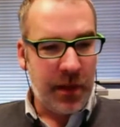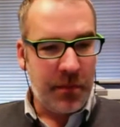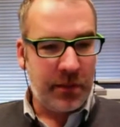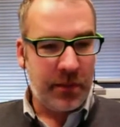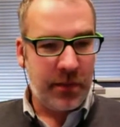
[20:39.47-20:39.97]

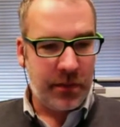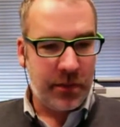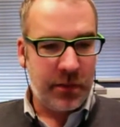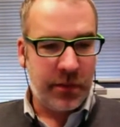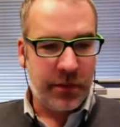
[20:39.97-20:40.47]
guessing this
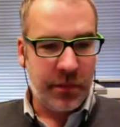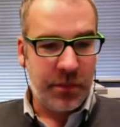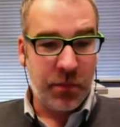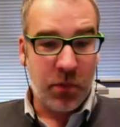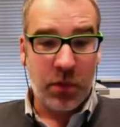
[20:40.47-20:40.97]
is just in
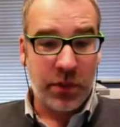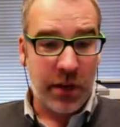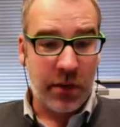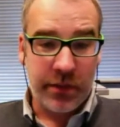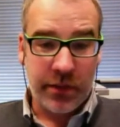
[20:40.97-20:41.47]
broker
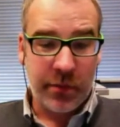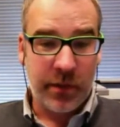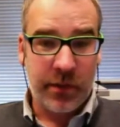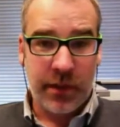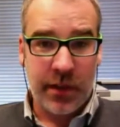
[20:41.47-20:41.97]
channel, because that's what
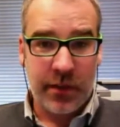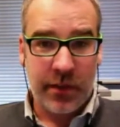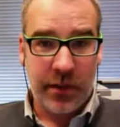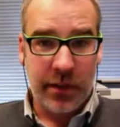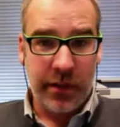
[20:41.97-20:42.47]
it's kind of
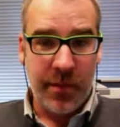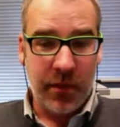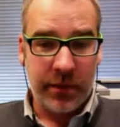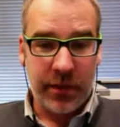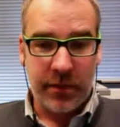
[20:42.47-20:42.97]
the
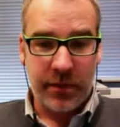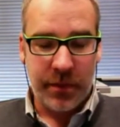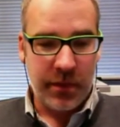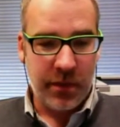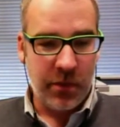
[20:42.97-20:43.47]
email says,
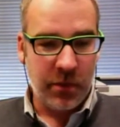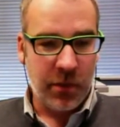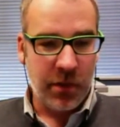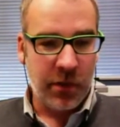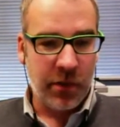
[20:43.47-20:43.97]
but they're no
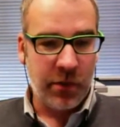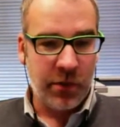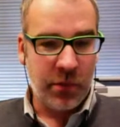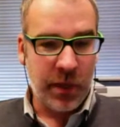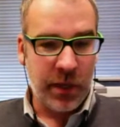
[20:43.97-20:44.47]
longer
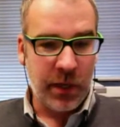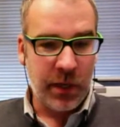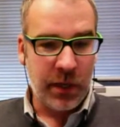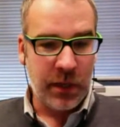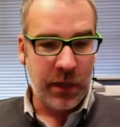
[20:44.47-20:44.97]

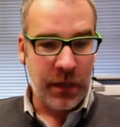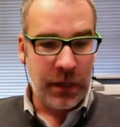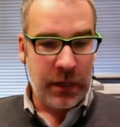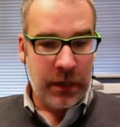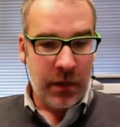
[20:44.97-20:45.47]
doing
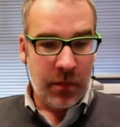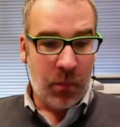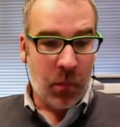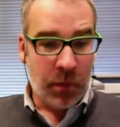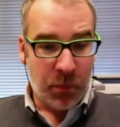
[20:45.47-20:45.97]

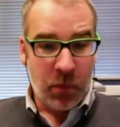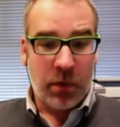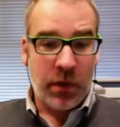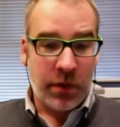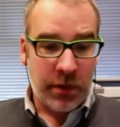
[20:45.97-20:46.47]
more
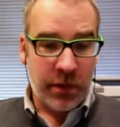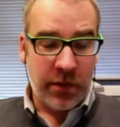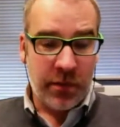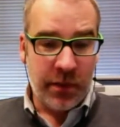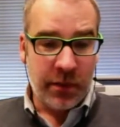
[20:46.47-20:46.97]

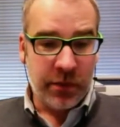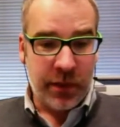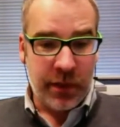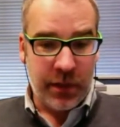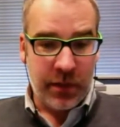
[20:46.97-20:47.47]
broker-initiated deals
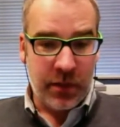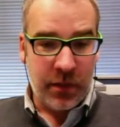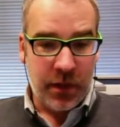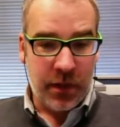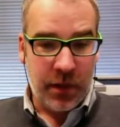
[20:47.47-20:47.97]
in
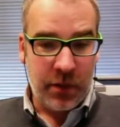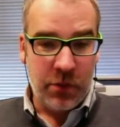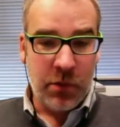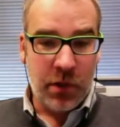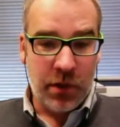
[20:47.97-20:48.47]
the
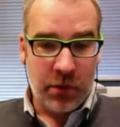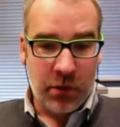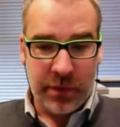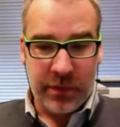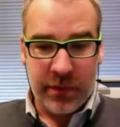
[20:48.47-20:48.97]
Yukon,
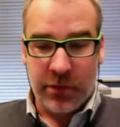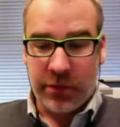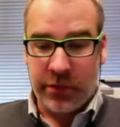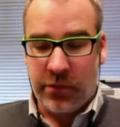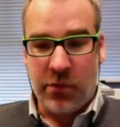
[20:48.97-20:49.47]
Northwest
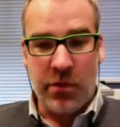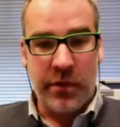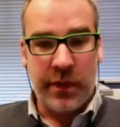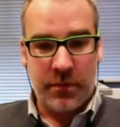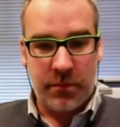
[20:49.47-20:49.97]
Territories, and
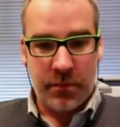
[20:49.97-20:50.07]
Nunavut.